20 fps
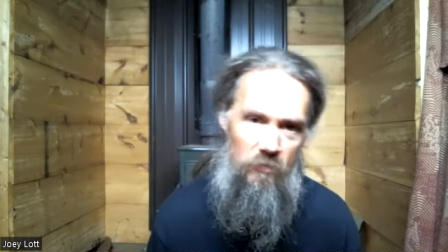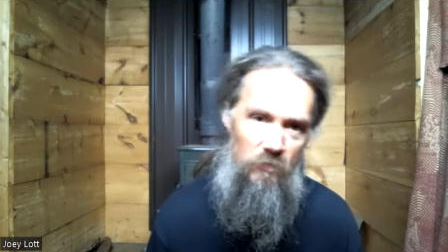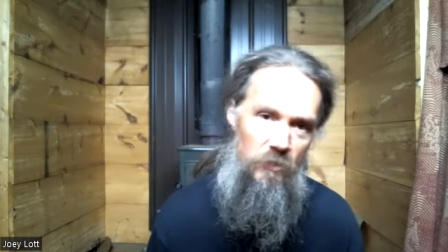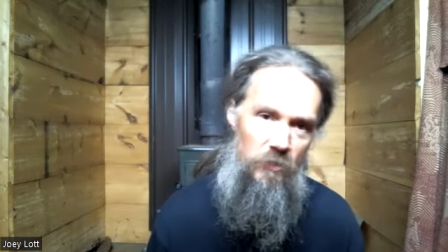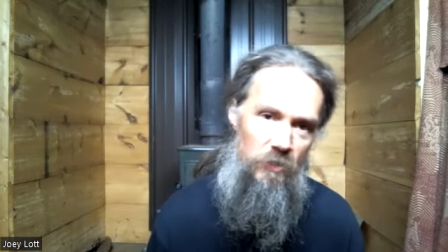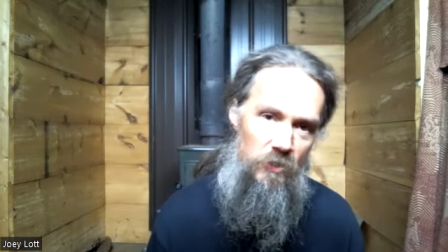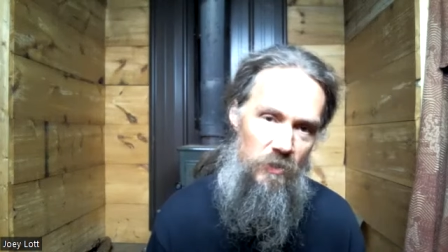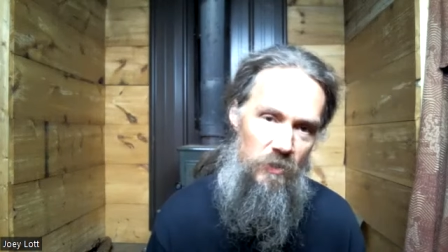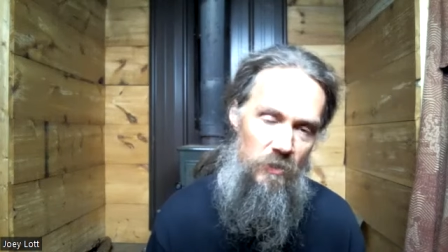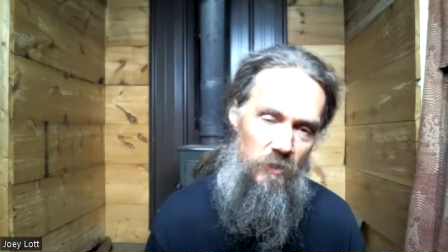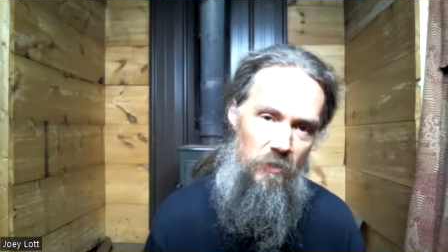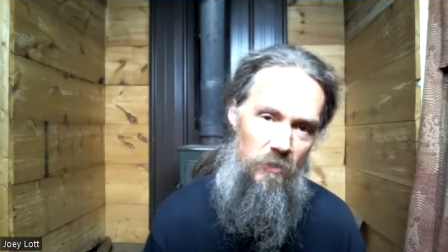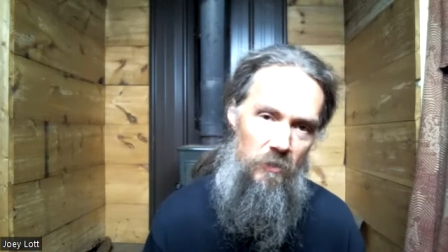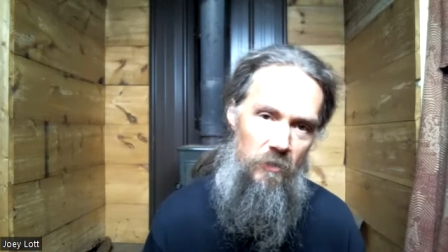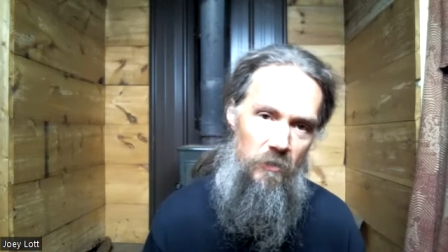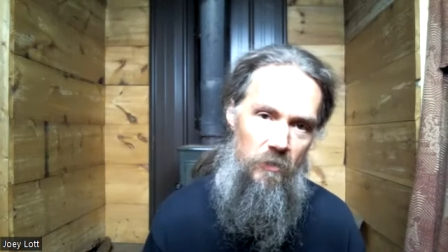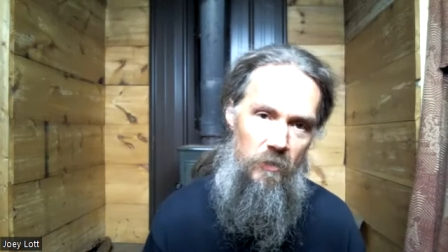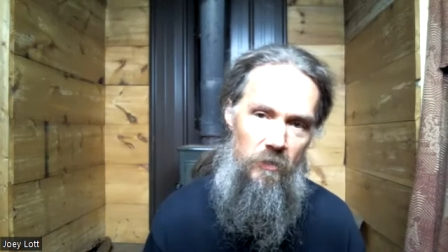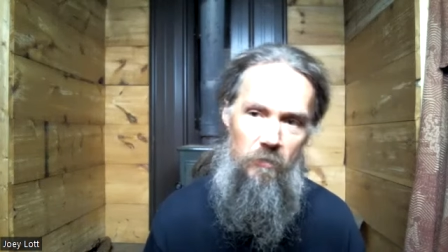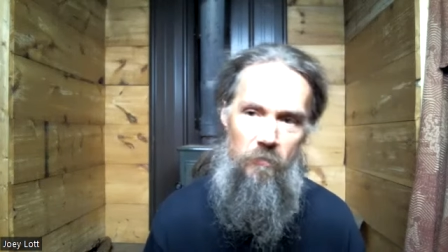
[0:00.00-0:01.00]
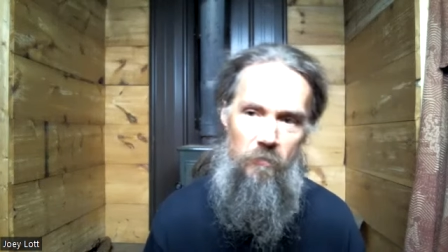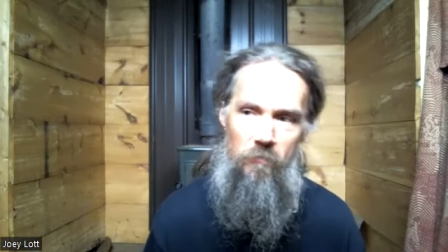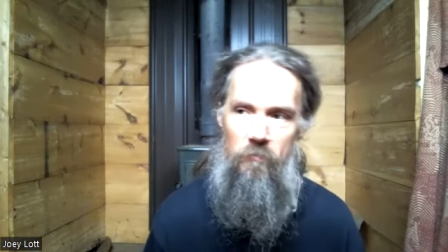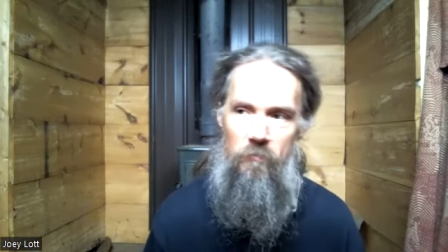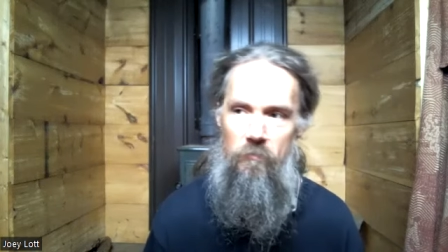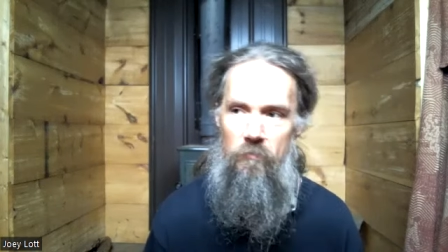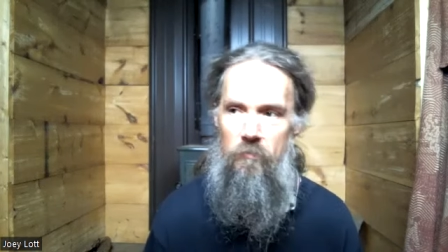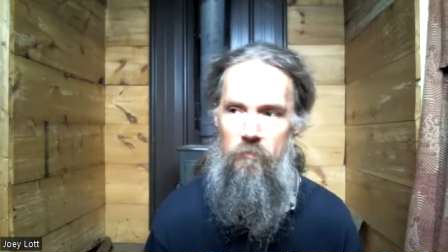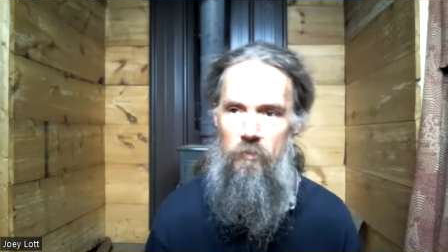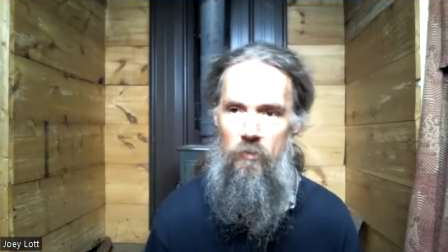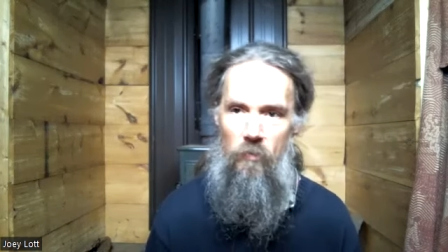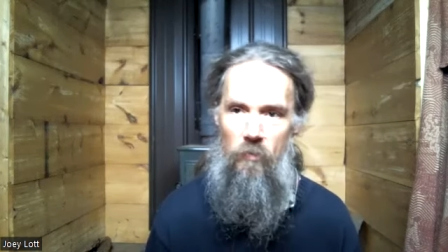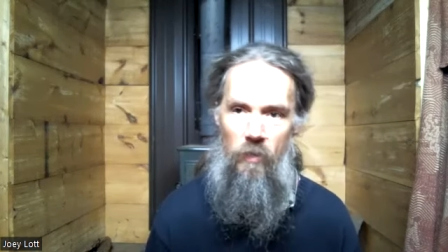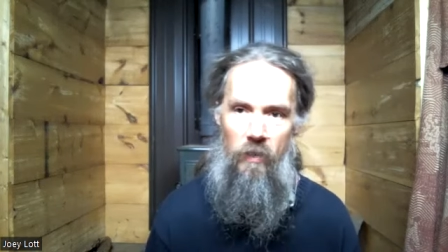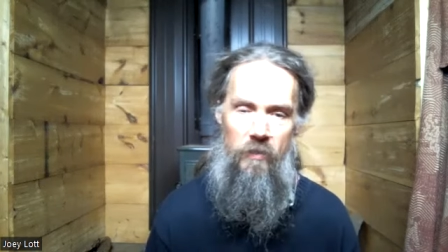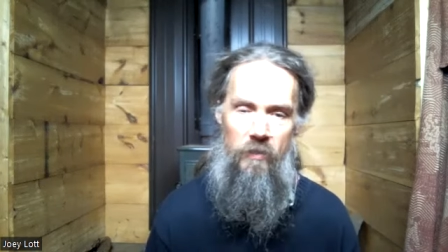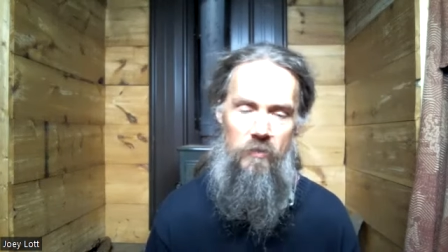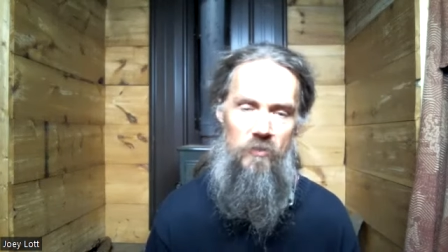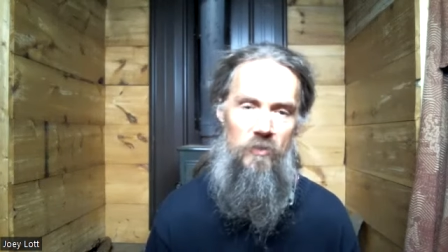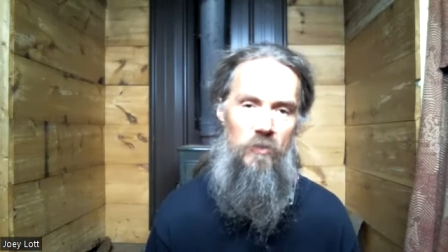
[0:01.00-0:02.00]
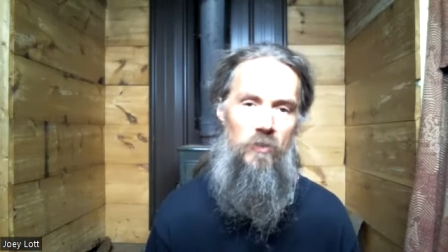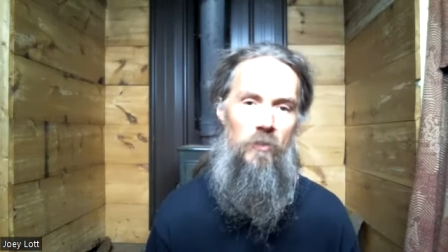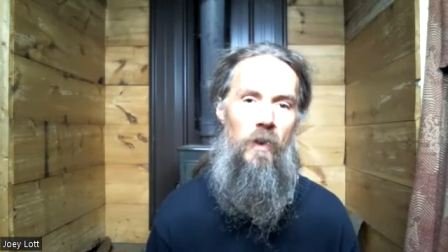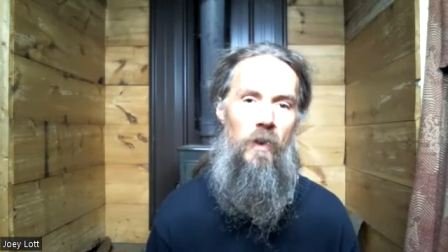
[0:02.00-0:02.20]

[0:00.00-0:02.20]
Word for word: Krishna and Narada. So